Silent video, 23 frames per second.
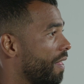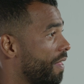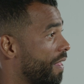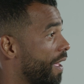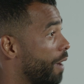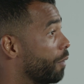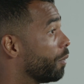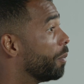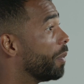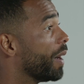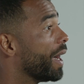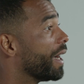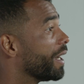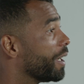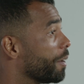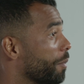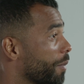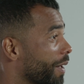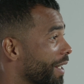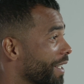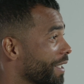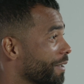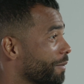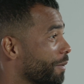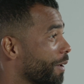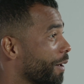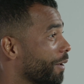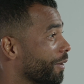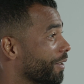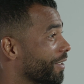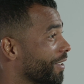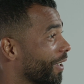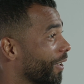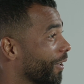they were better than me as
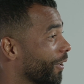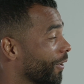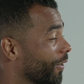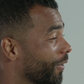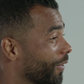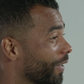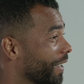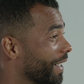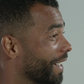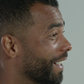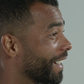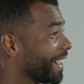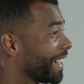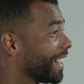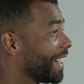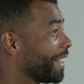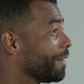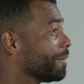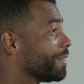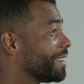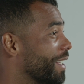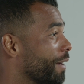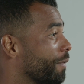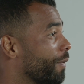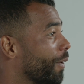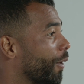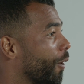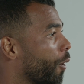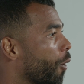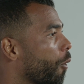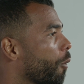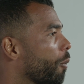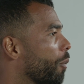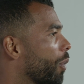well. So it was
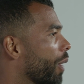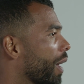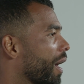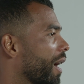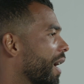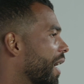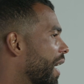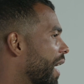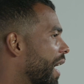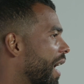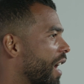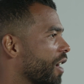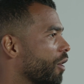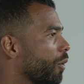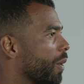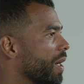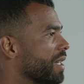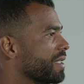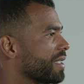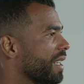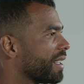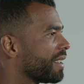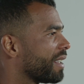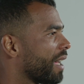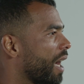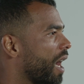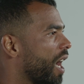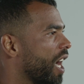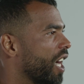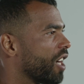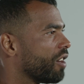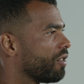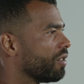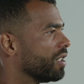difficult, but I always had that
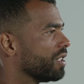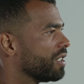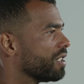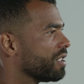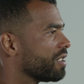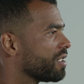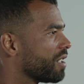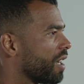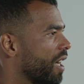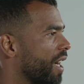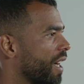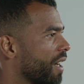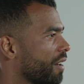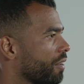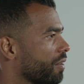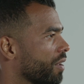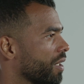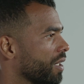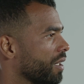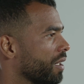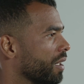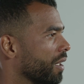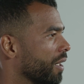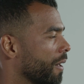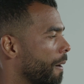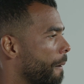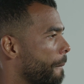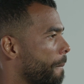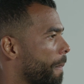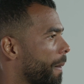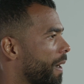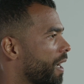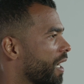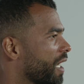hunger and desire, and
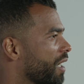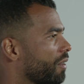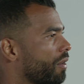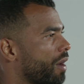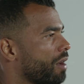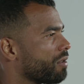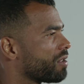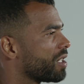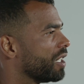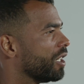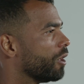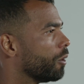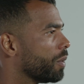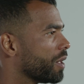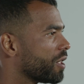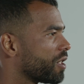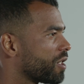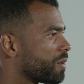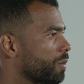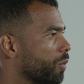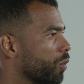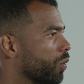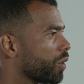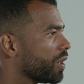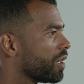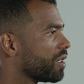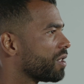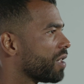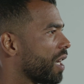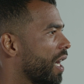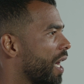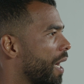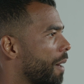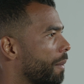kind of I was a little bit small at the
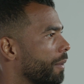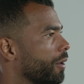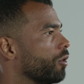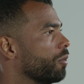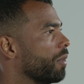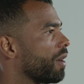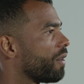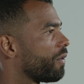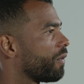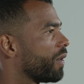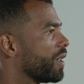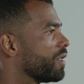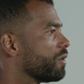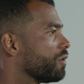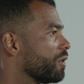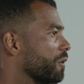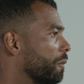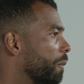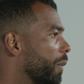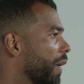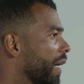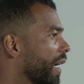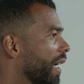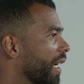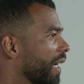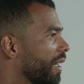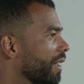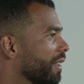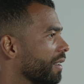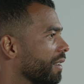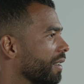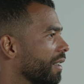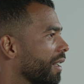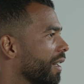time, and all my friends was
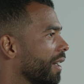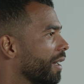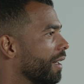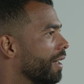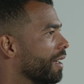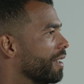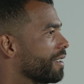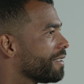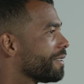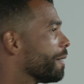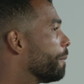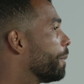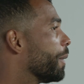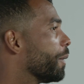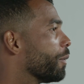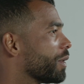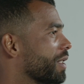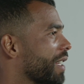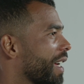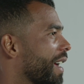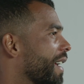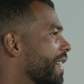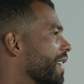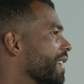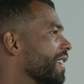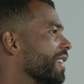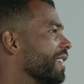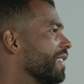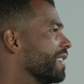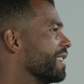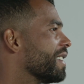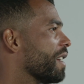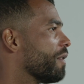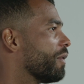big, and some people saying
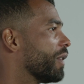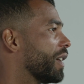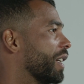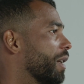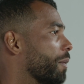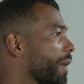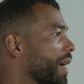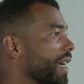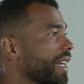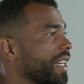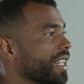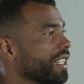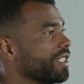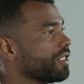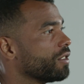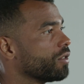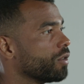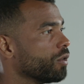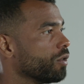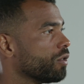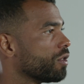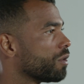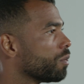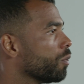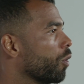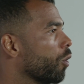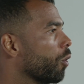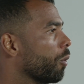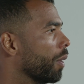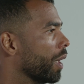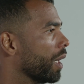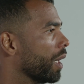he's never going to make it, he's too small.